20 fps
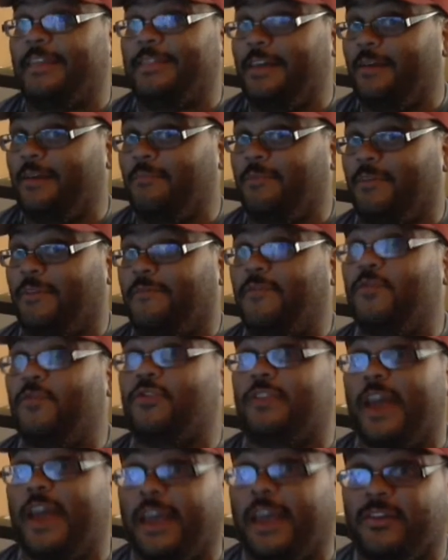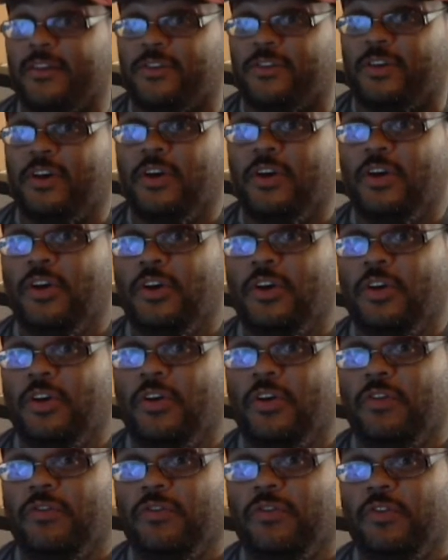them but a few seconds
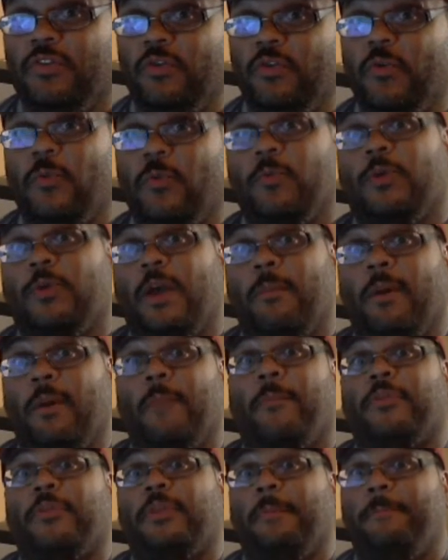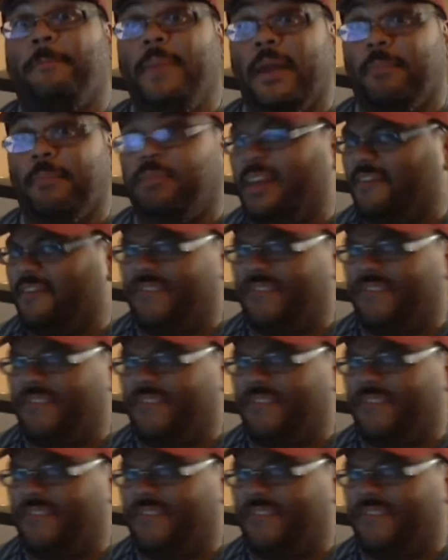to come up with a big play.